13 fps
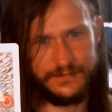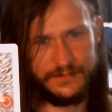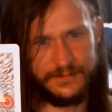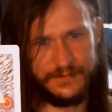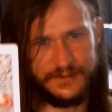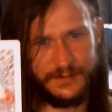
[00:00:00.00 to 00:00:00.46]

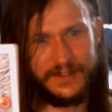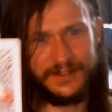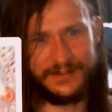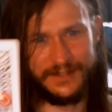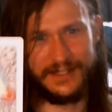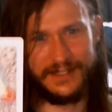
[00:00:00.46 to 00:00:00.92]

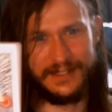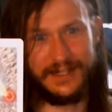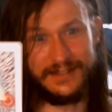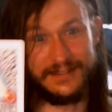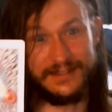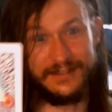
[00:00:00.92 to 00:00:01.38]
somebody's
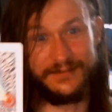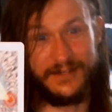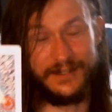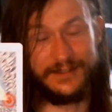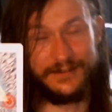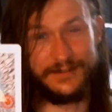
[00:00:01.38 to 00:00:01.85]
recognizing the
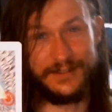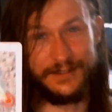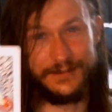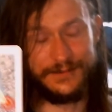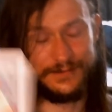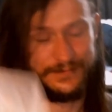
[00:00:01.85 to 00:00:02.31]
value in
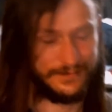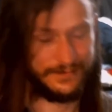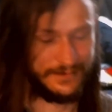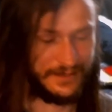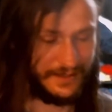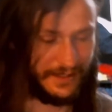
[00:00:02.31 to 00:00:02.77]
you,
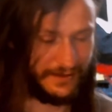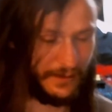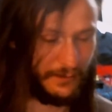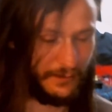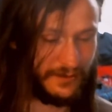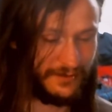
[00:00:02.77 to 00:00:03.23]
and
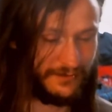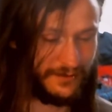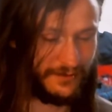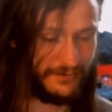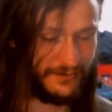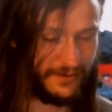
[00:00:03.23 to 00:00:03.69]
I believe
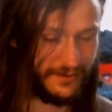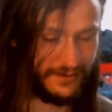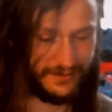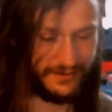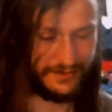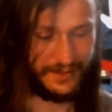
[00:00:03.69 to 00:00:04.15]

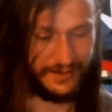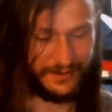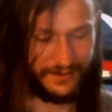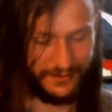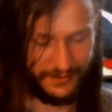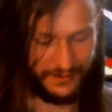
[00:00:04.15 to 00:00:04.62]
universe does
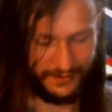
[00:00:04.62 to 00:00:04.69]
also.